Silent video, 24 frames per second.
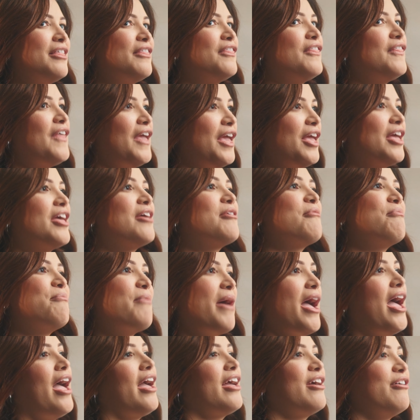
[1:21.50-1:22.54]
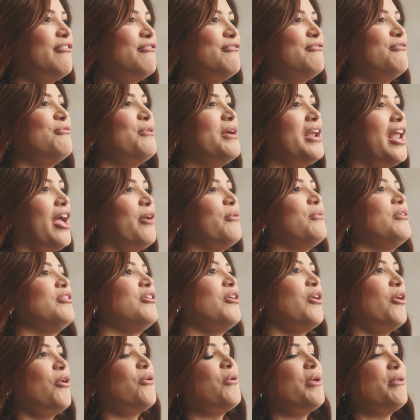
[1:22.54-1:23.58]
think back of when I
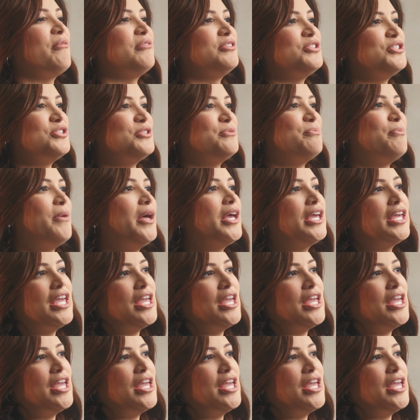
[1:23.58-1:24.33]
would go and just bug